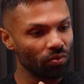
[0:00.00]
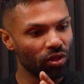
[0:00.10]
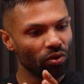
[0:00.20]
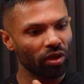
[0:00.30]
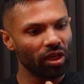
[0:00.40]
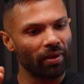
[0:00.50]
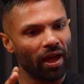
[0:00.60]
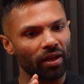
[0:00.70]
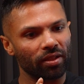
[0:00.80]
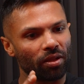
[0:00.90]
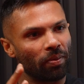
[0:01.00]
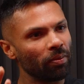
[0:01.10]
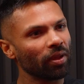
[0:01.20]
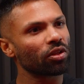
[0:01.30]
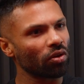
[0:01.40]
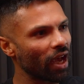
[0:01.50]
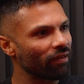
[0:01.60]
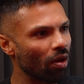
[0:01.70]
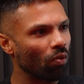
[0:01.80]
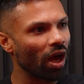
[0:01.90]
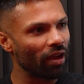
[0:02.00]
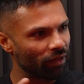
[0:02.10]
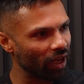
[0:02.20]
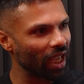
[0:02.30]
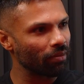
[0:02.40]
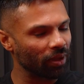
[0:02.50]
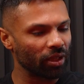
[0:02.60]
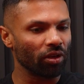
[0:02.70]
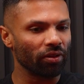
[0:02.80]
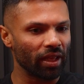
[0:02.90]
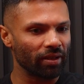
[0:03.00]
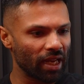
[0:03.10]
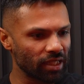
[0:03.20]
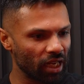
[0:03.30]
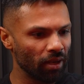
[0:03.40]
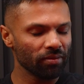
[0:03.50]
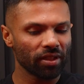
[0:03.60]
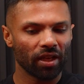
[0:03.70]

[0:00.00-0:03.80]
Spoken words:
we're talking about the people that don't have that Wi-Fi capability on their dash cams.